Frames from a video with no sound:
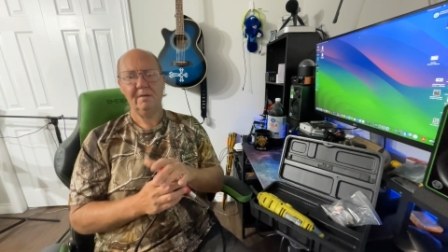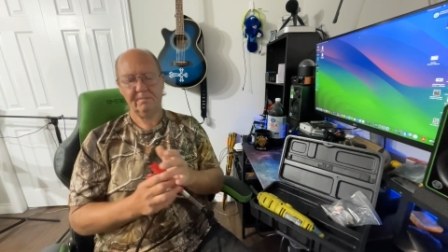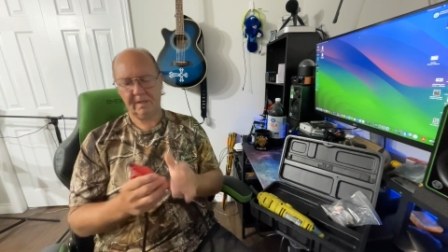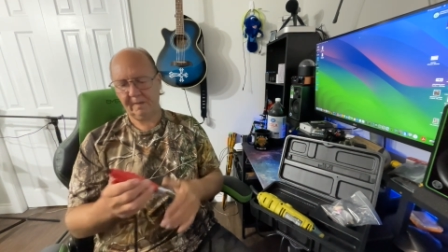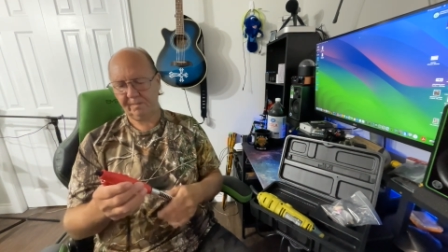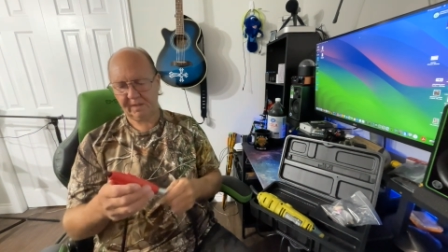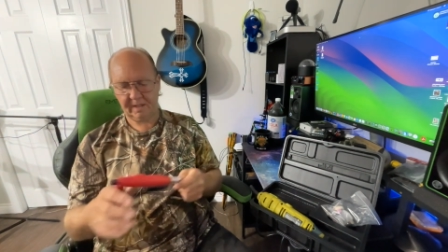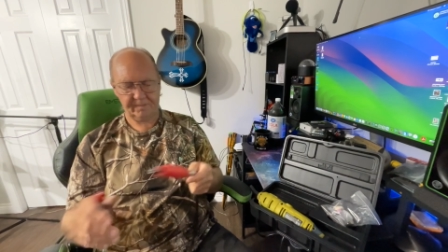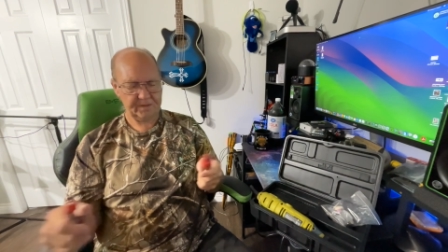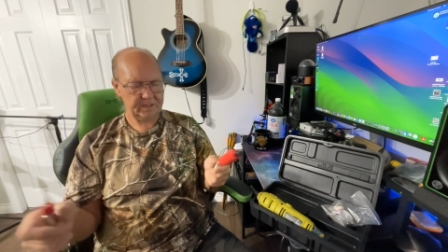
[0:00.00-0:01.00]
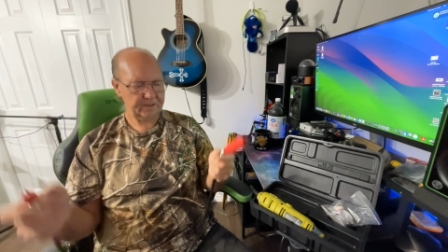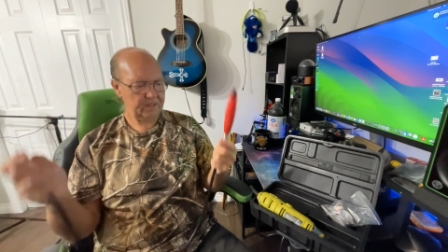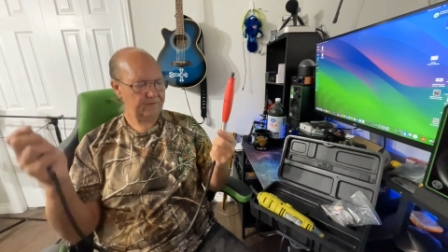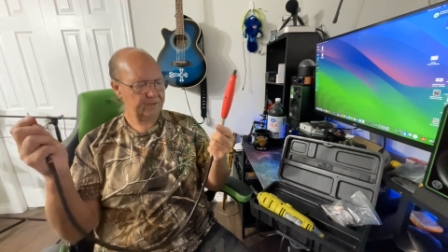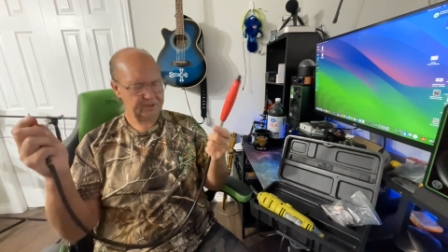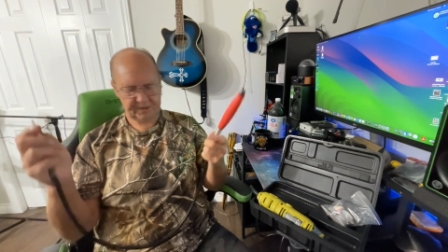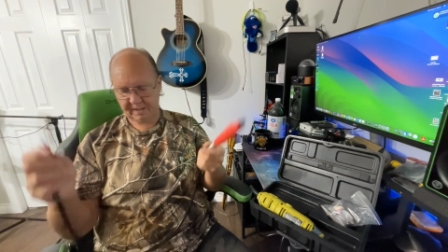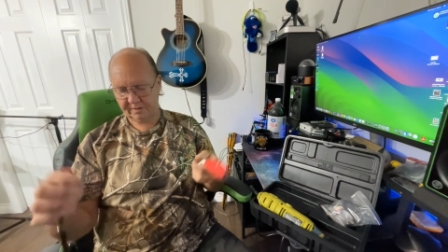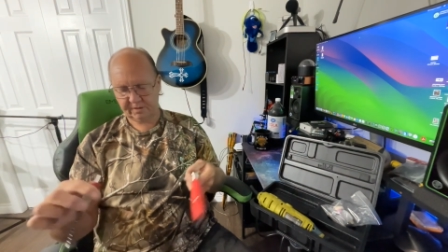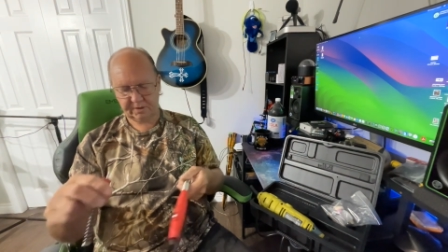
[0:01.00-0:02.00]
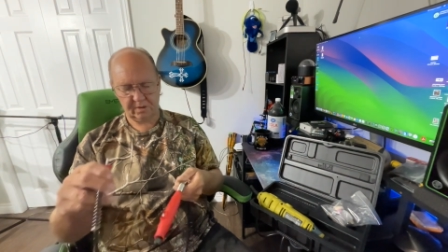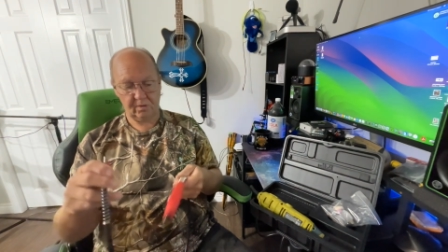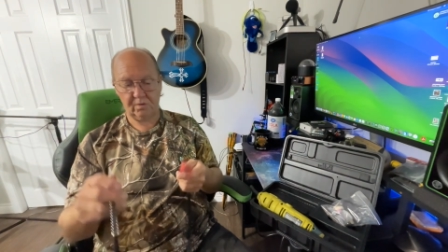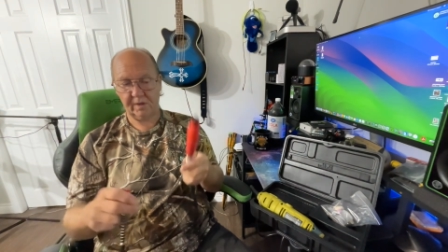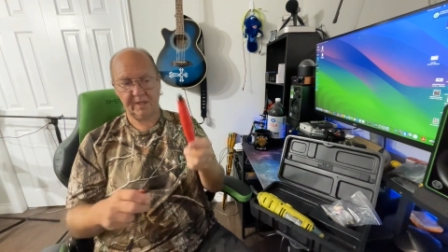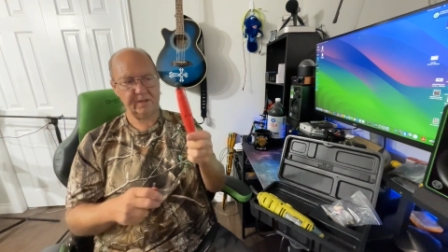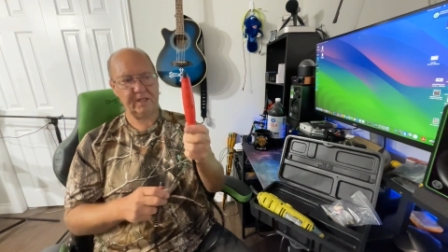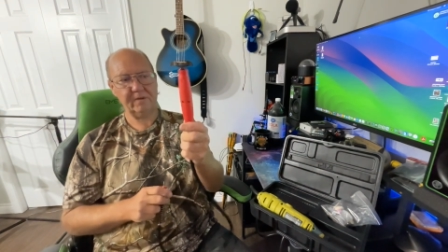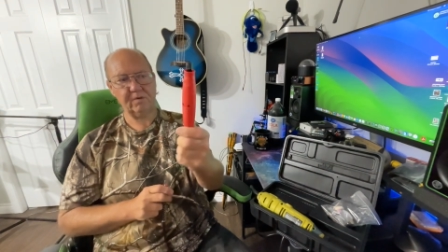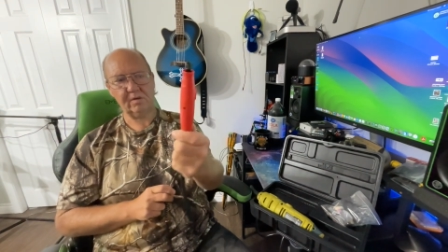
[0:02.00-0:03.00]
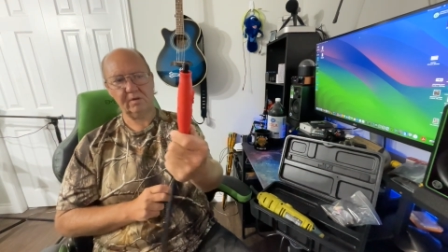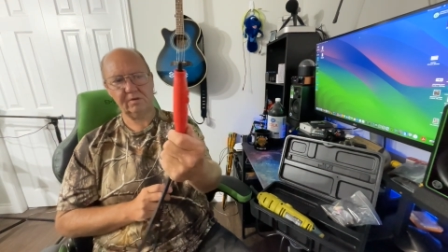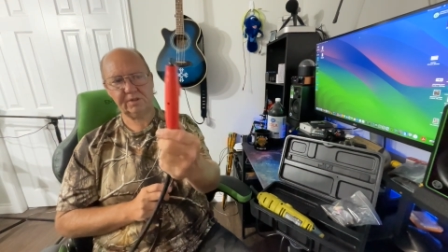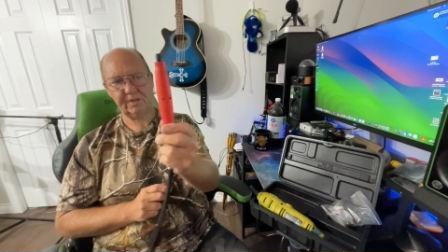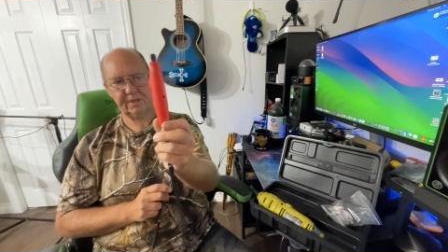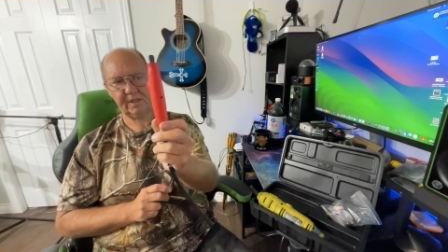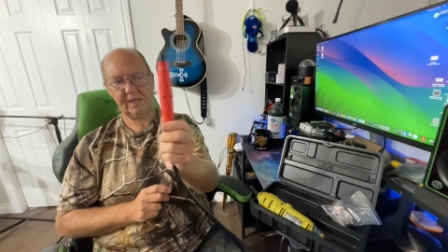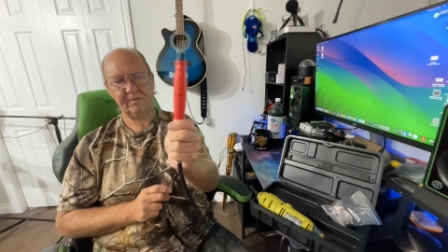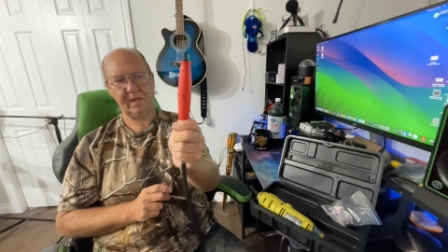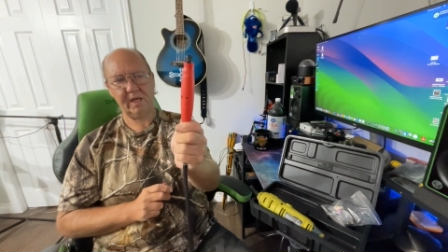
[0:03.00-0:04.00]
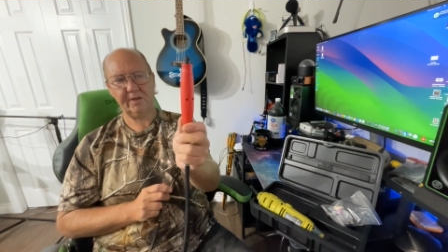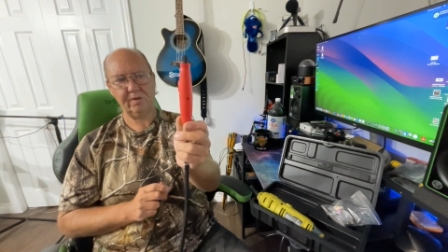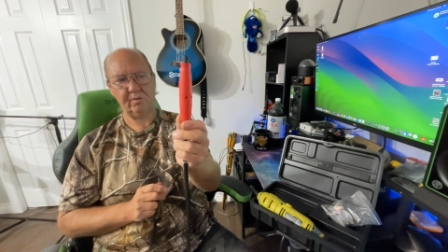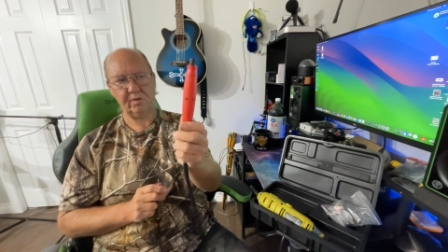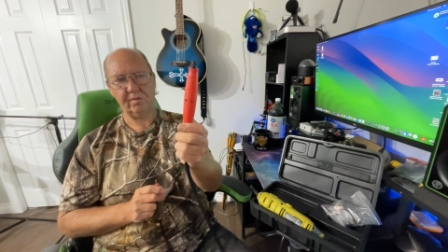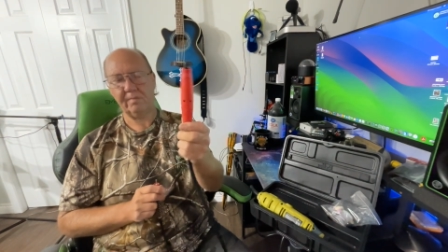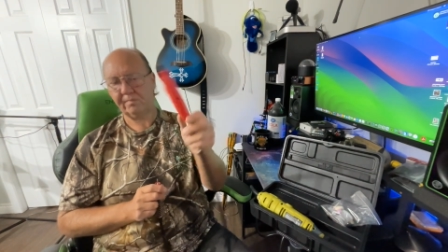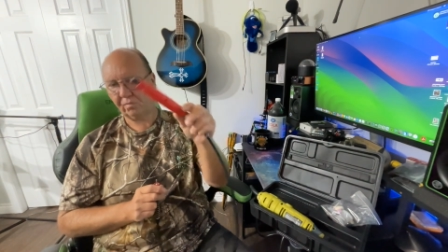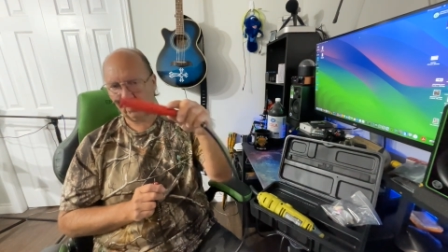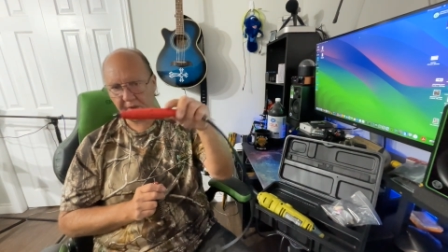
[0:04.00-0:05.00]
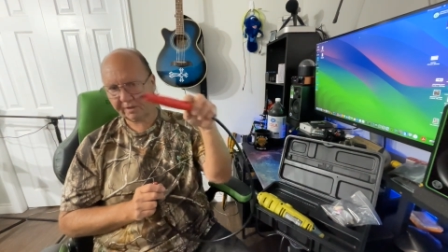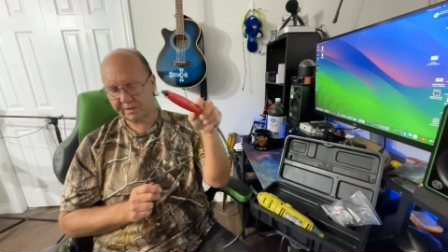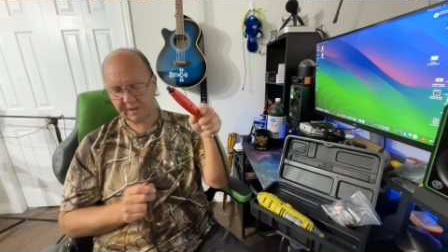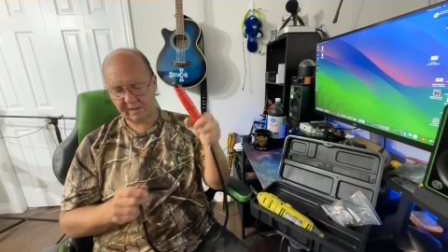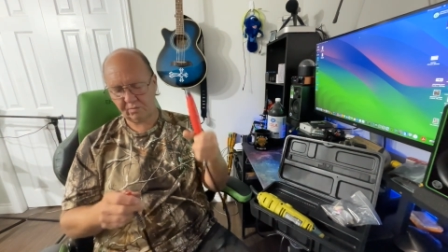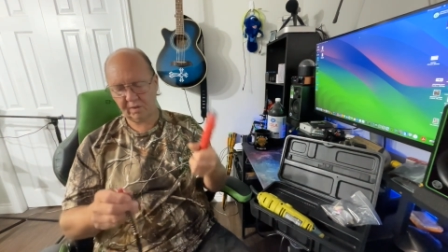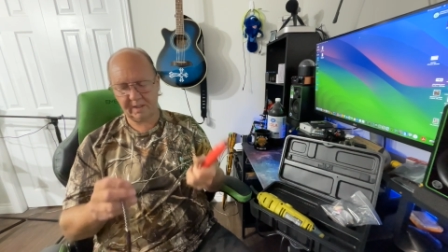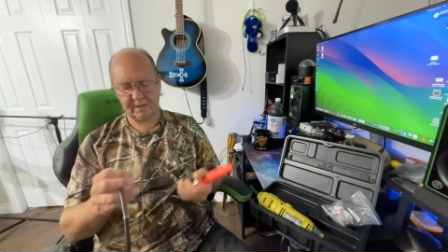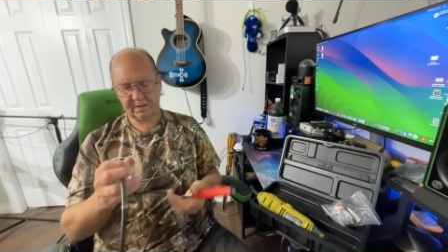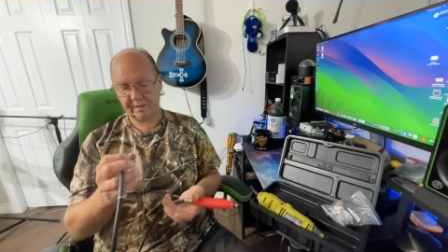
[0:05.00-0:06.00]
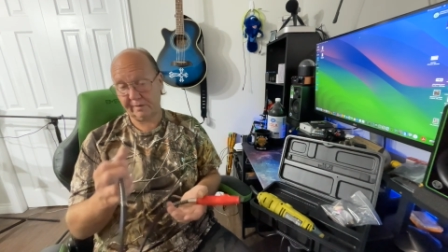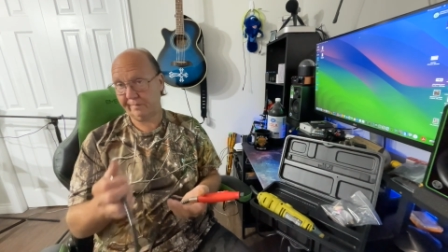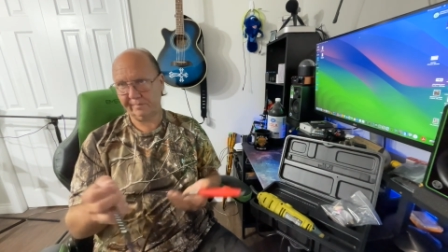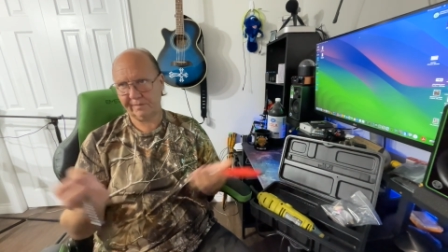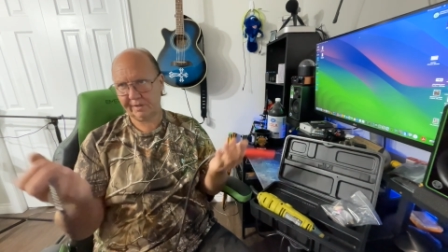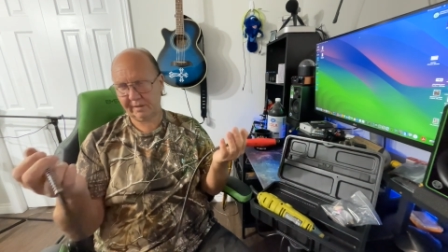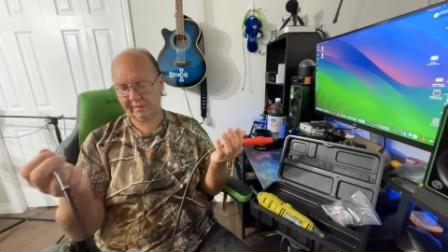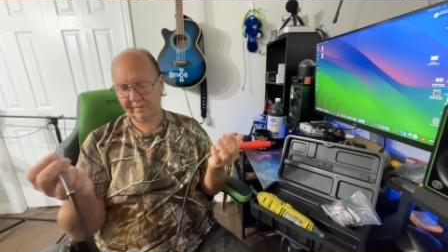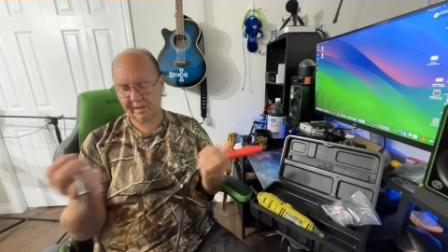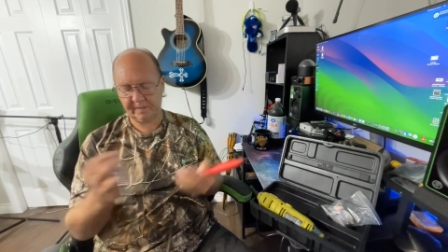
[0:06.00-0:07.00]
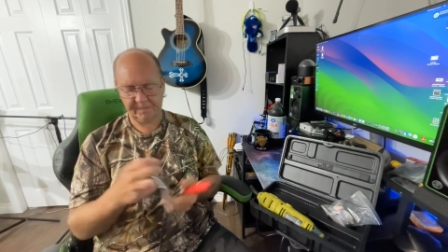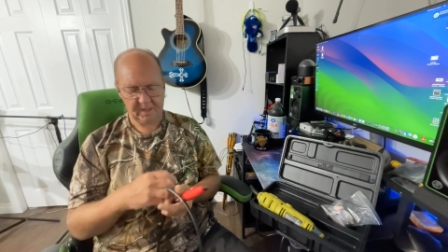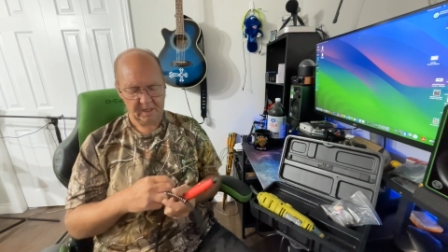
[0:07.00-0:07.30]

But yeah, they didn't have this then, so, or anything even close to this kind of a head that would work the same way. So it's like, great.